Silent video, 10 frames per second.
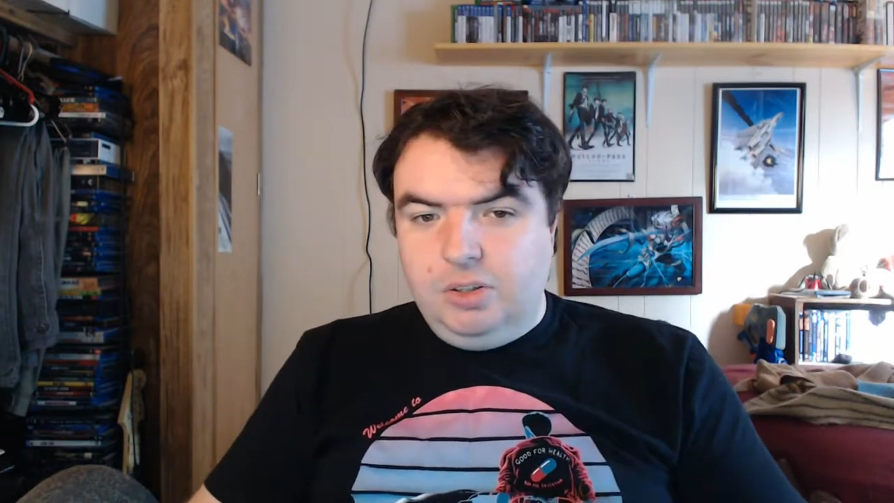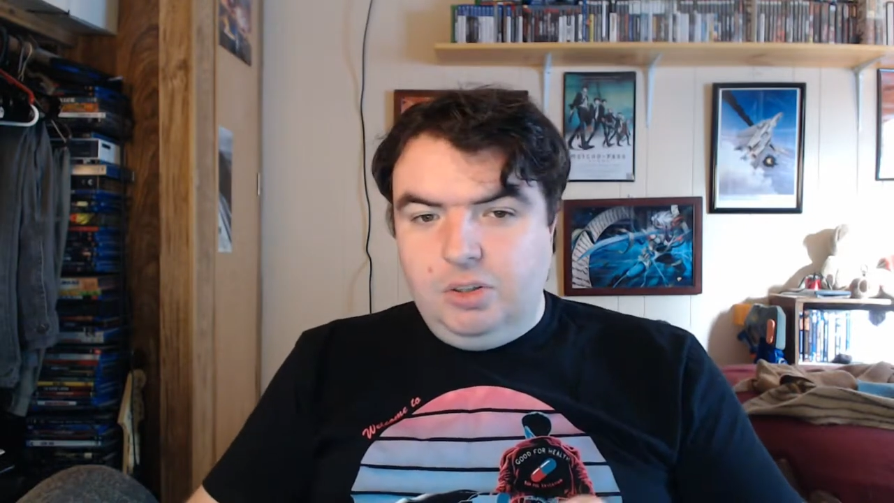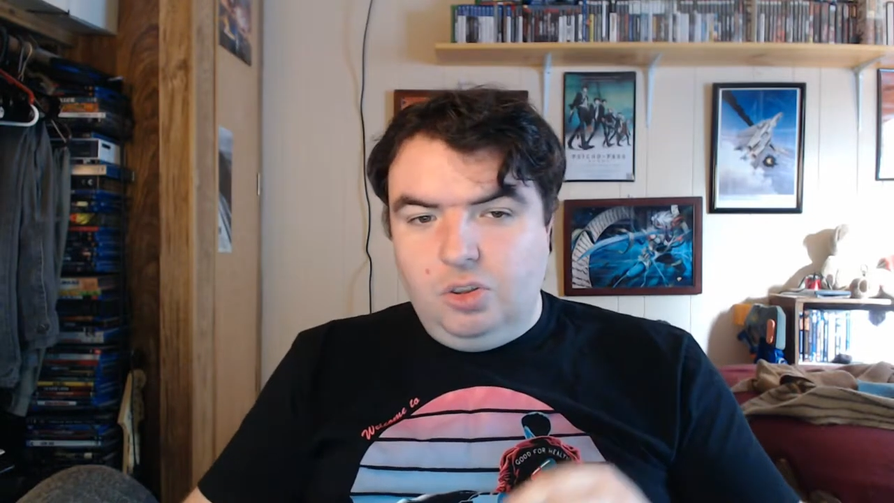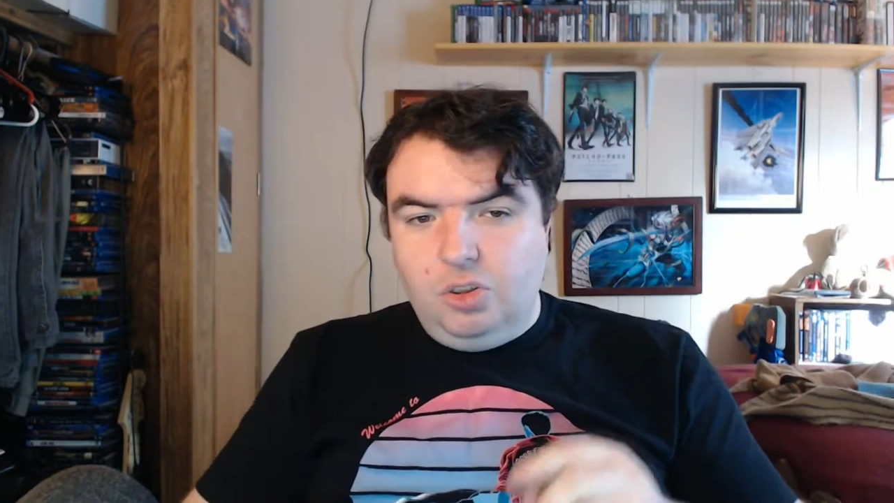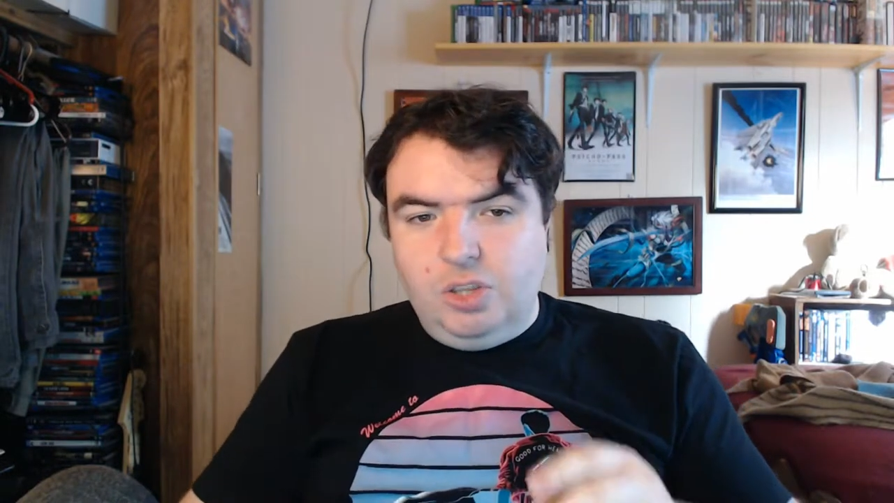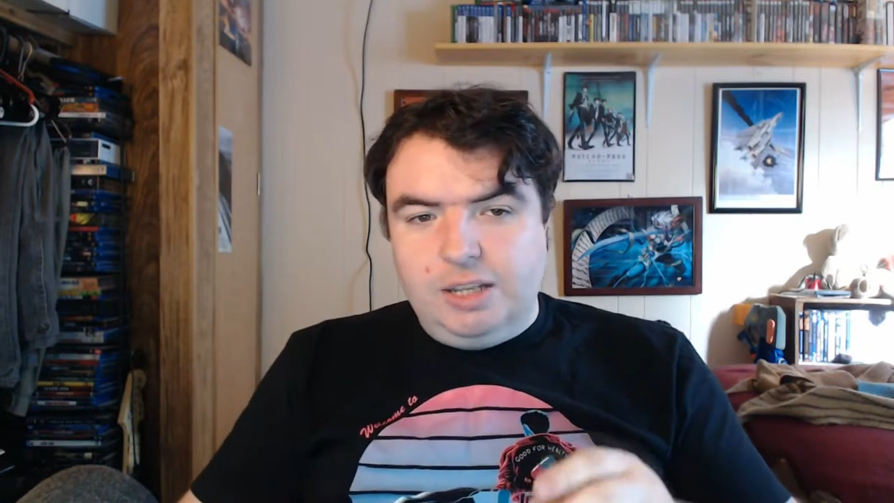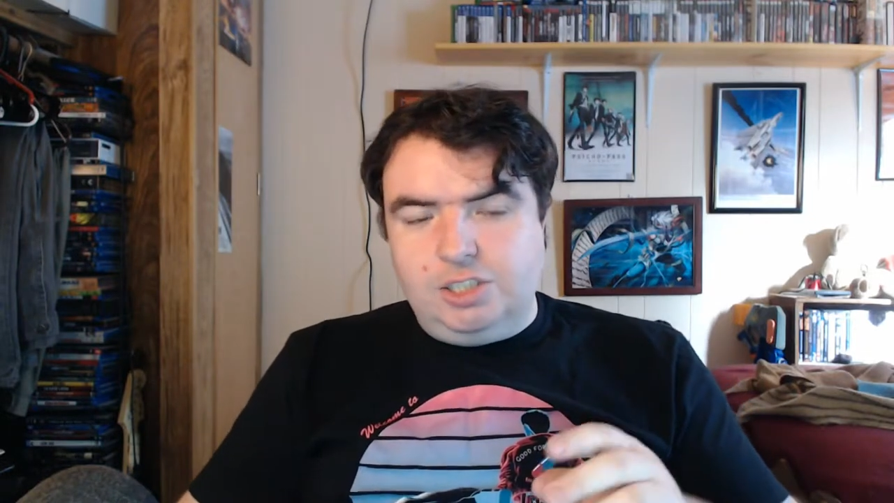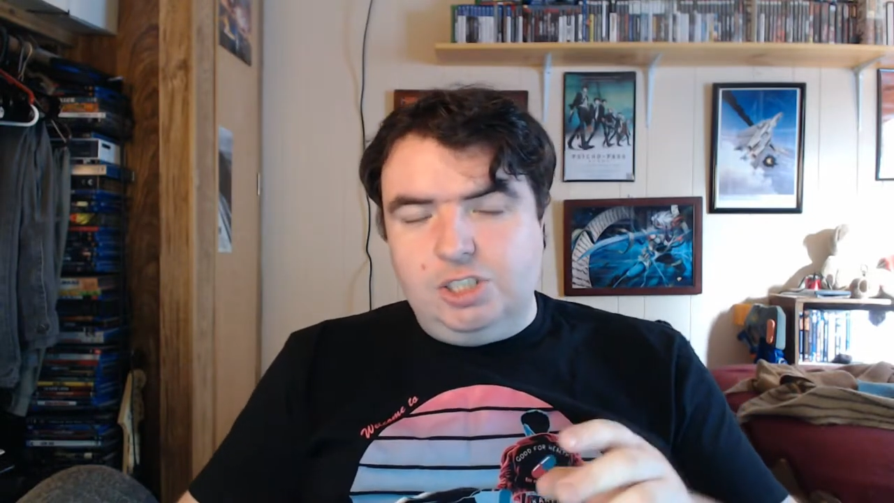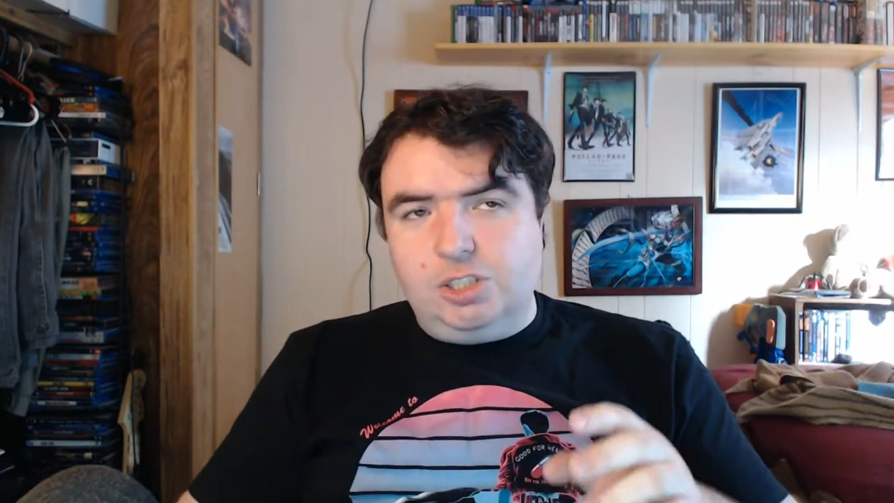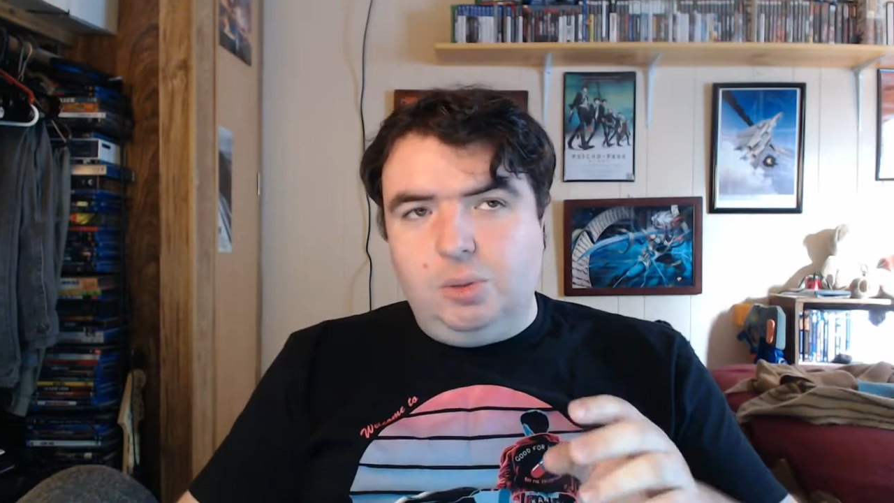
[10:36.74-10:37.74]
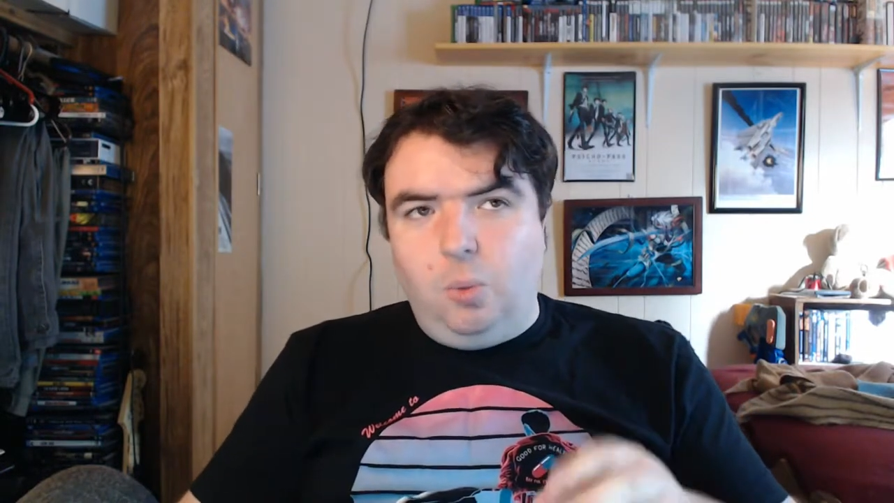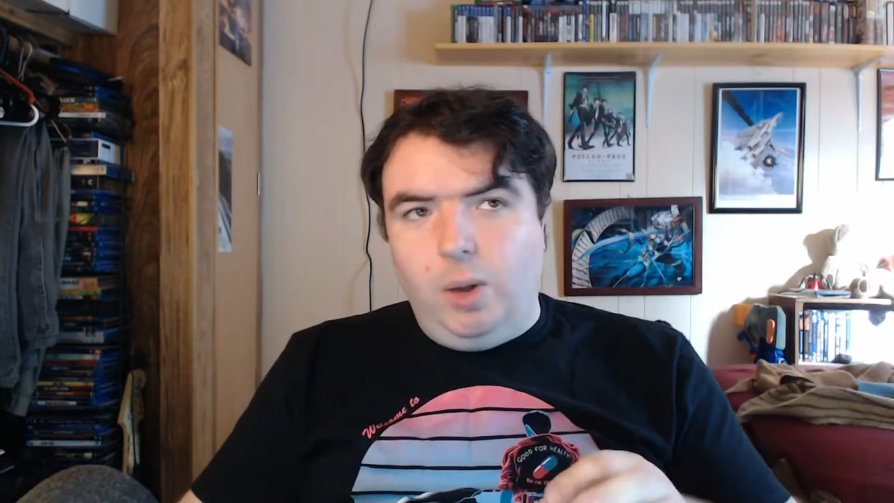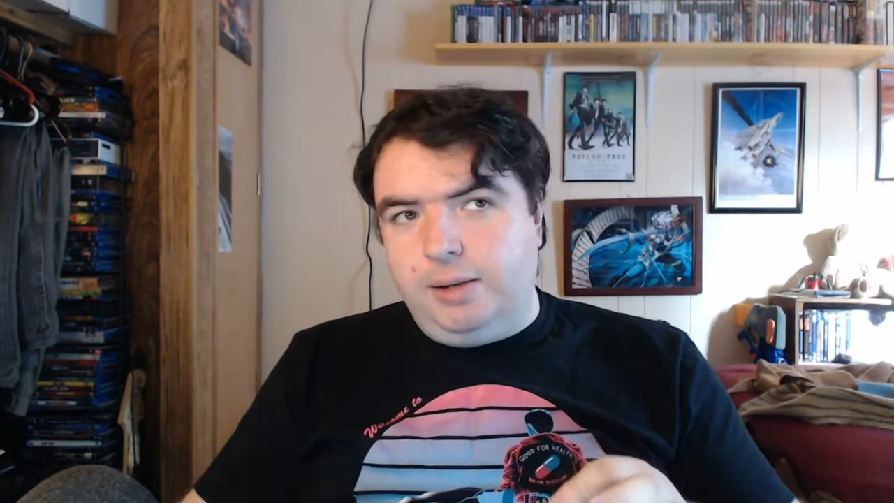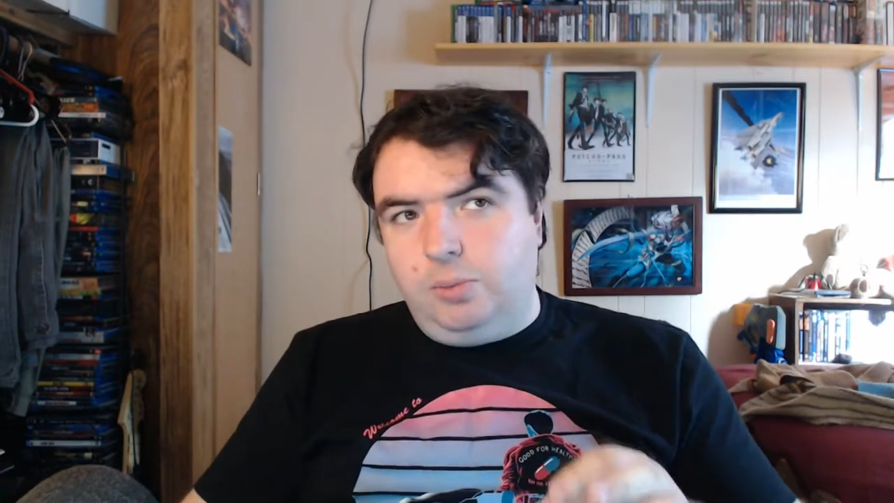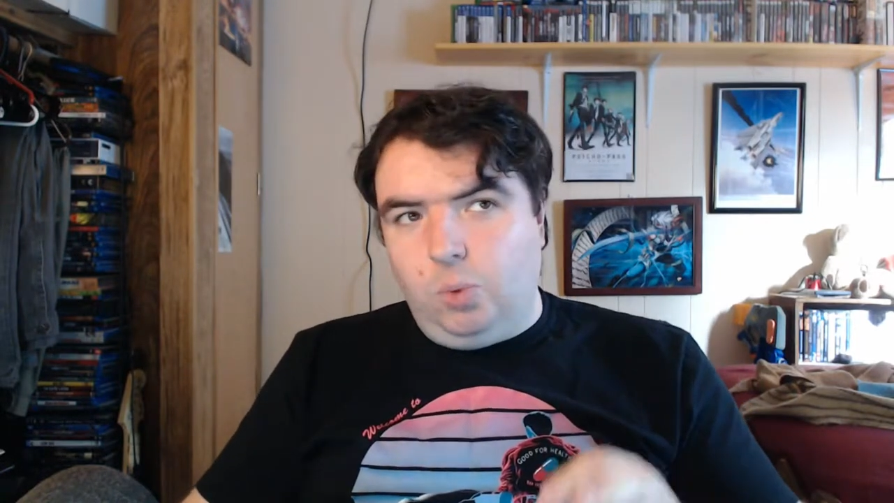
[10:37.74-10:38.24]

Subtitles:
This is the one